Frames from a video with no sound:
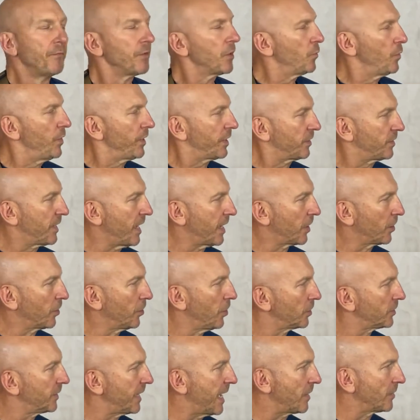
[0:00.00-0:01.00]
we could take a
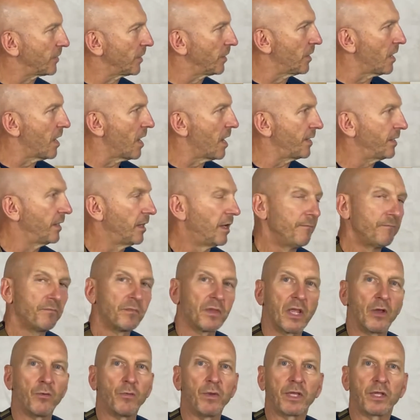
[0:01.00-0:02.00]
look down the line
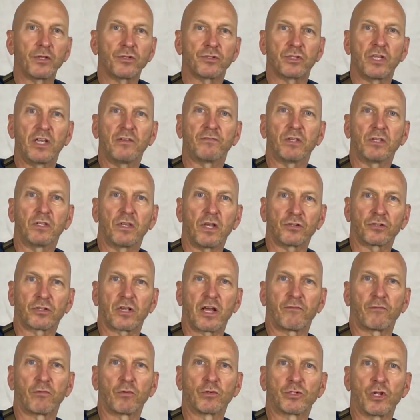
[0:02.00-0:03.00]
and we could see if the dust
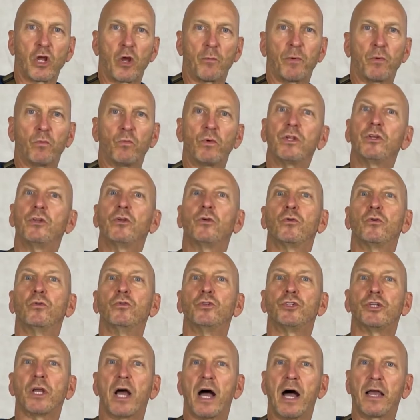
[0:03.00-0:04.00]
cover was open. We knew who
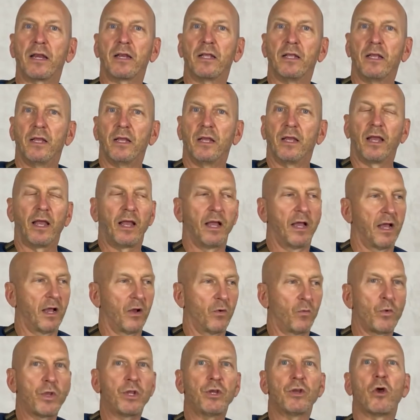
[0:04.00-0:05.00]
shot.
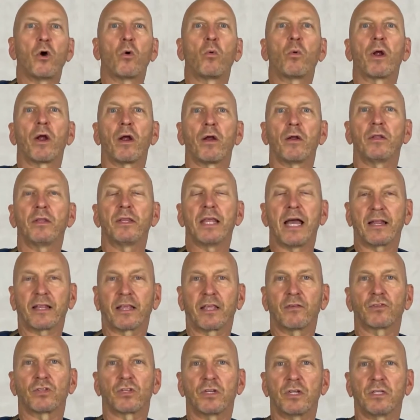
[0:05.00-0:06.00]
We know where. That
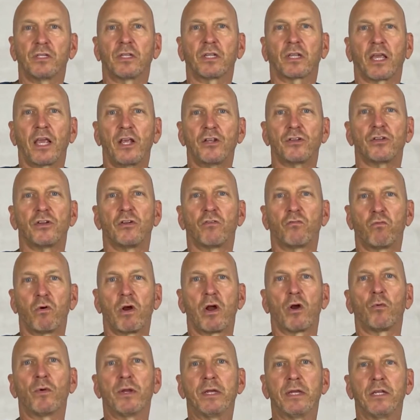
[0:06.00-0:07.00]
gives an indication of
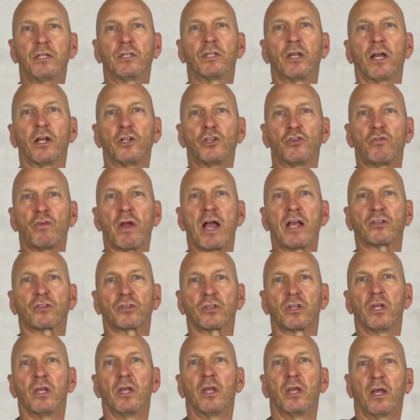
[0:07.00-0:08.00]
where we need to
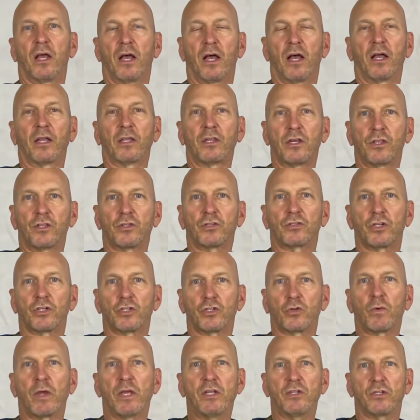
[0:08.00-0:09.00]
address the
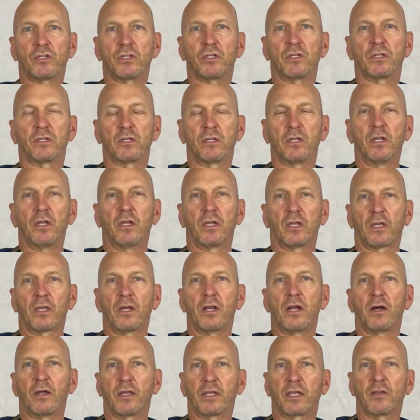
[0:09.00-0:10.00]
situation, and
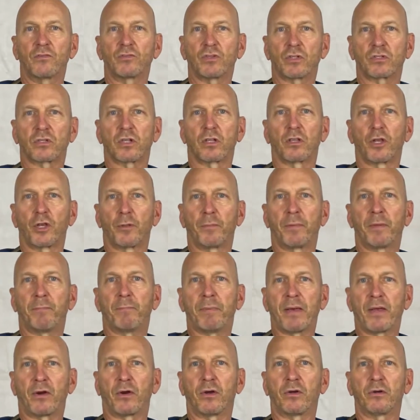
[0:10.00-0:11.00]
it gives us a little bit
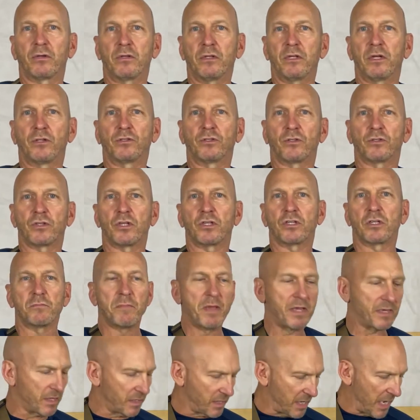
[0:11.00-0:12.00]
better
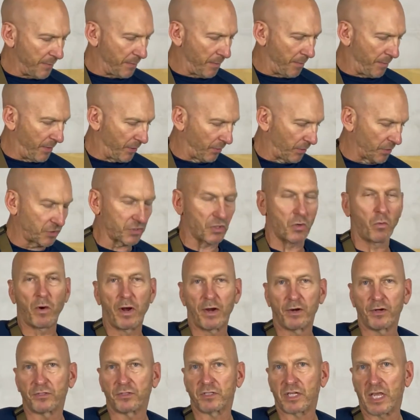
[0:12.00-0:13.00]
decision-making capabilities and
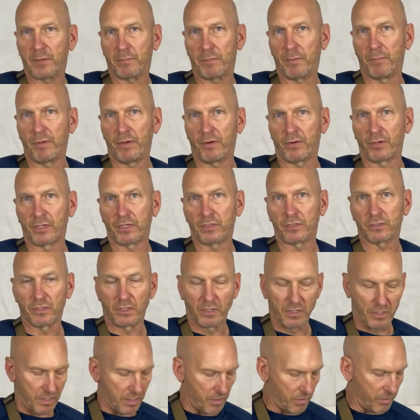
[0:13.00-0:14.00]
awareness capabilities.
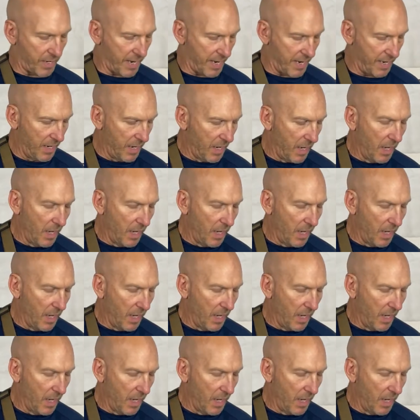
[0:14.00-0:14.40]
Okay,